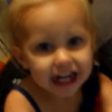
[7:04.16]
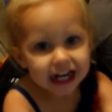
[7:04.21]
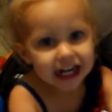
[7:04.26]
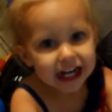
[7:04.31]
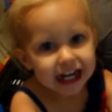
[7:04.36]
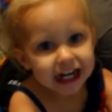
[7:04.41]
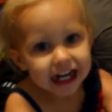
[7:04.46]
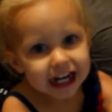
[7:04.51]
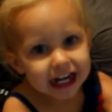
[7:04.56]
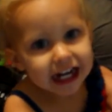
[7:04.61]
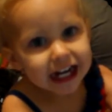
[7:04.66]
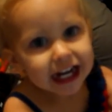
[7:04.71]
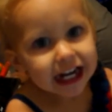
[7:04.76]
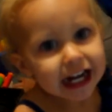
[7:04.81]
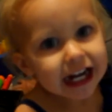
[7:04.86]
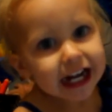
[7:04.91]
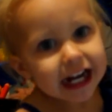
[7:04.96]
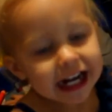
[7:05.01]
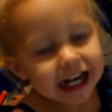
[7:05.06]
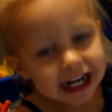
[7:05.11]
What do you
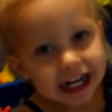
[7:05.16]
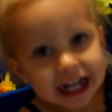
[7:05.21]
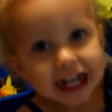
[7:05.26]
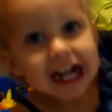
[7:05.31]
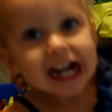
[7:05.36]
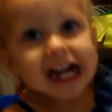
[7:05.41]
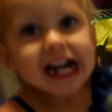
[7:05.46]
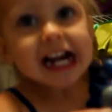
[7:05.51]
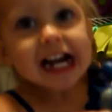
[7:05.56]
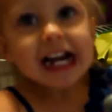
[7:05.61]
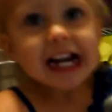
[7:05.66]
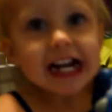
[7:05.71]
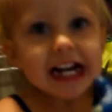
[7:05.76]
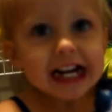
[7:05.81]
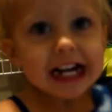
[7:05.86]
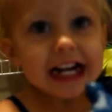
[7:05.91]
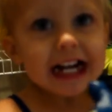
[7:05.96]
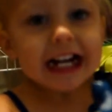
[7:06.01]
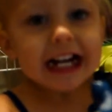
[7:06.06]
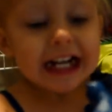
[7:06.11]
have? What did you
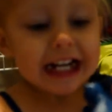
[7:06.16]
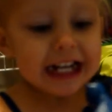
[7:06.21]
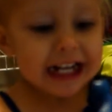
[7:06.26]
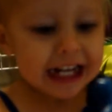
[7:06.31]
find?